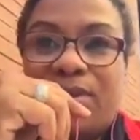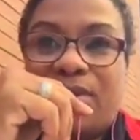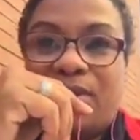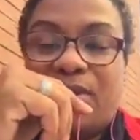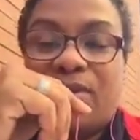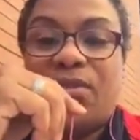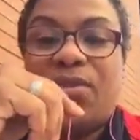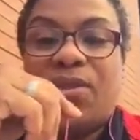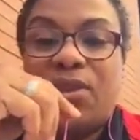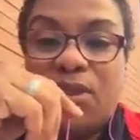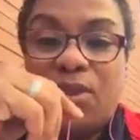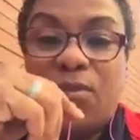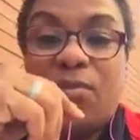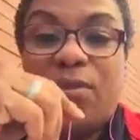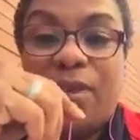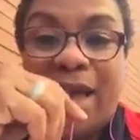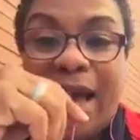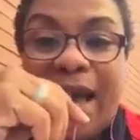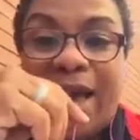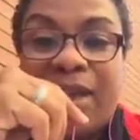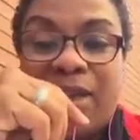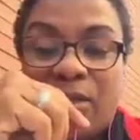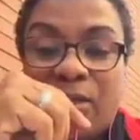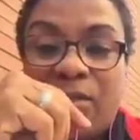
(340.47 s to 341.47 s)
You're
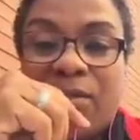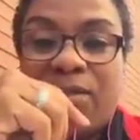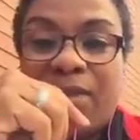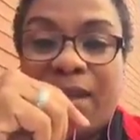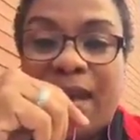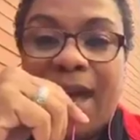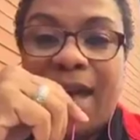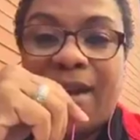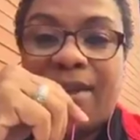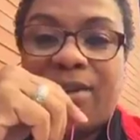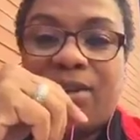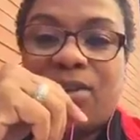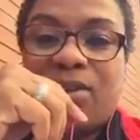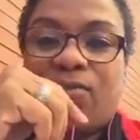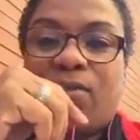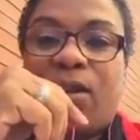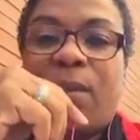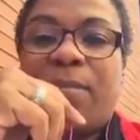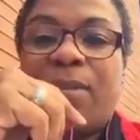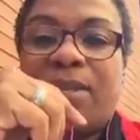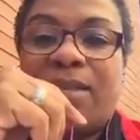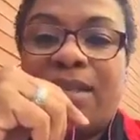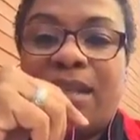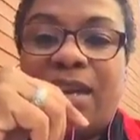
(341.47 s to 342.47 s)
that to
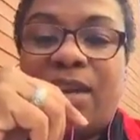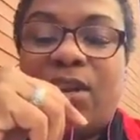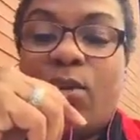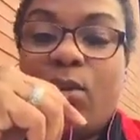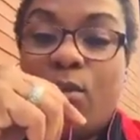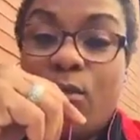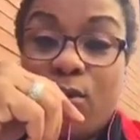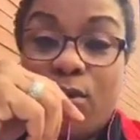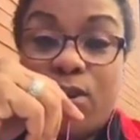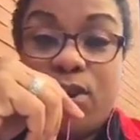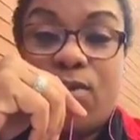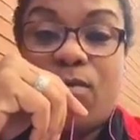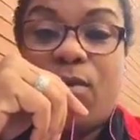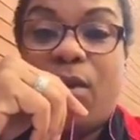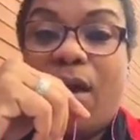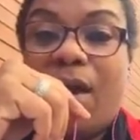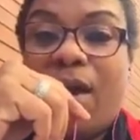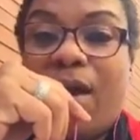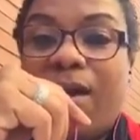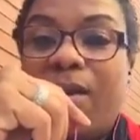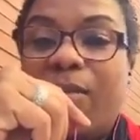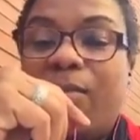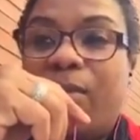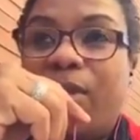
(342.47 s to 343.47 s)
represent who you are.